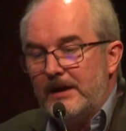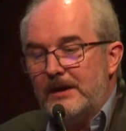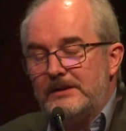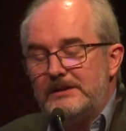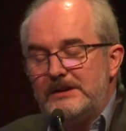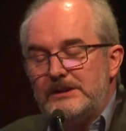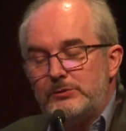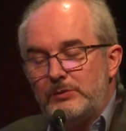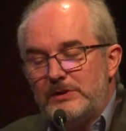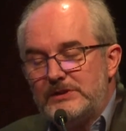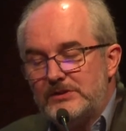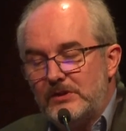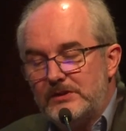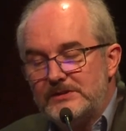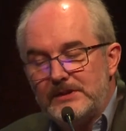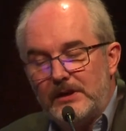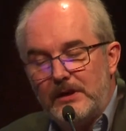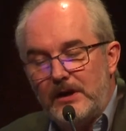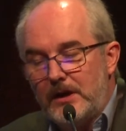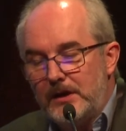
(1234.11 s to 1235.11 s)
These results
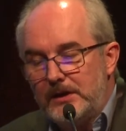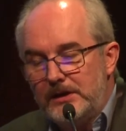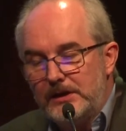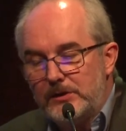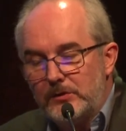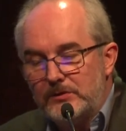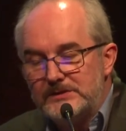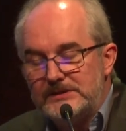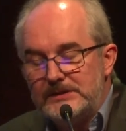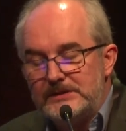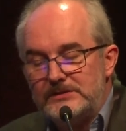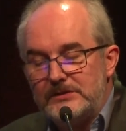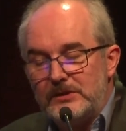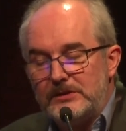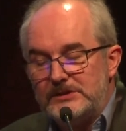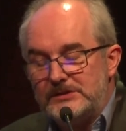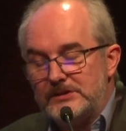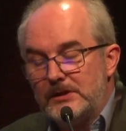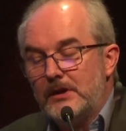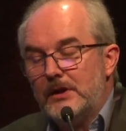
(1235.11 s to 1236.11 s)
are highly
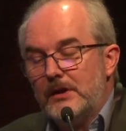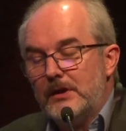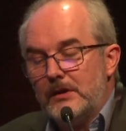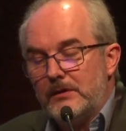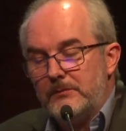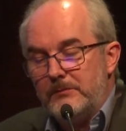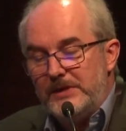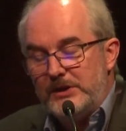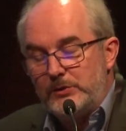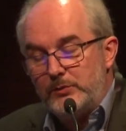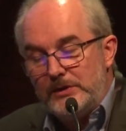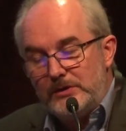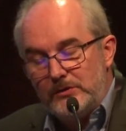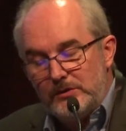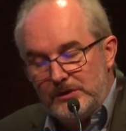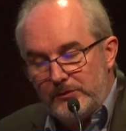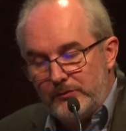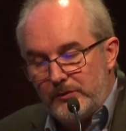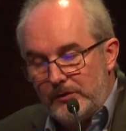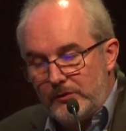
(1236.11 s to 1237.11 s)
consistent between the
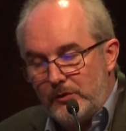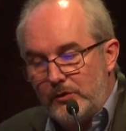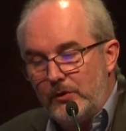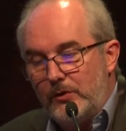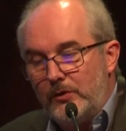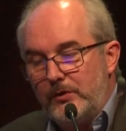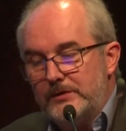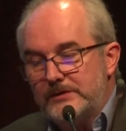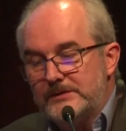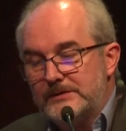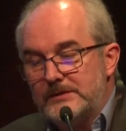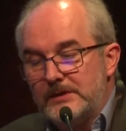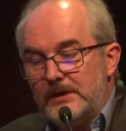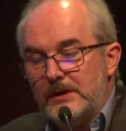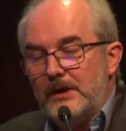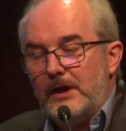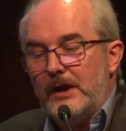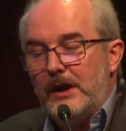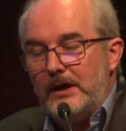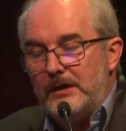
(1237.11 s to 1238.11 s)
different cohorts,
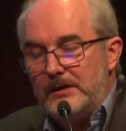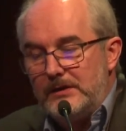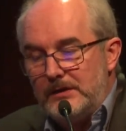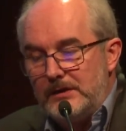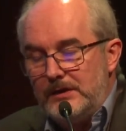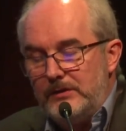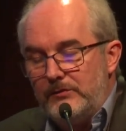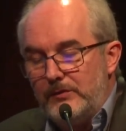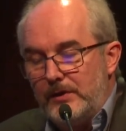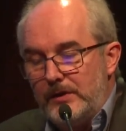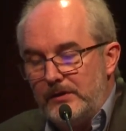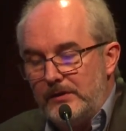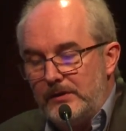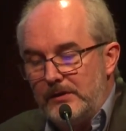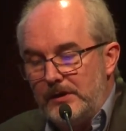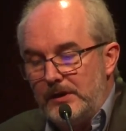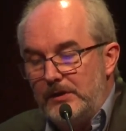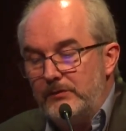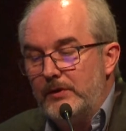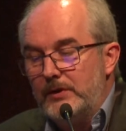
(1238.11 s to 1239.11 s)
and even
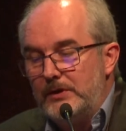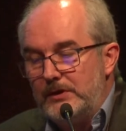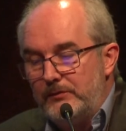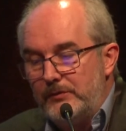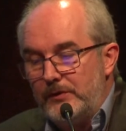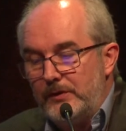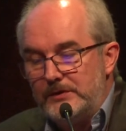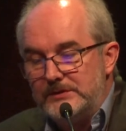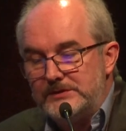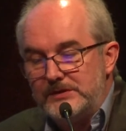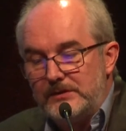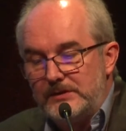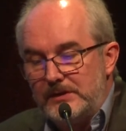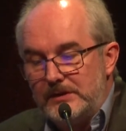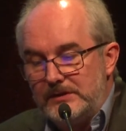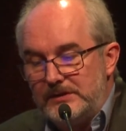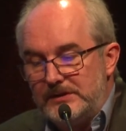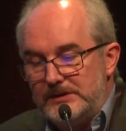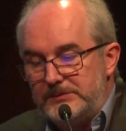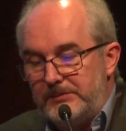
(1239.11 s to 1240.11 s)
if
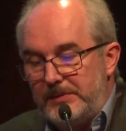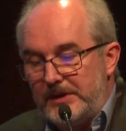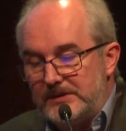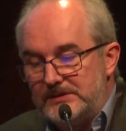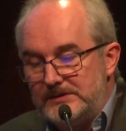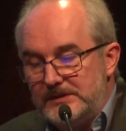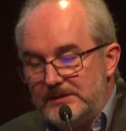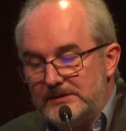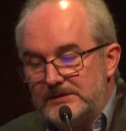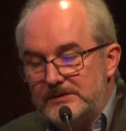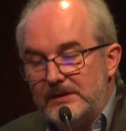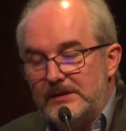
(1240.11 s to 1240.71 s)
uncertainties persist.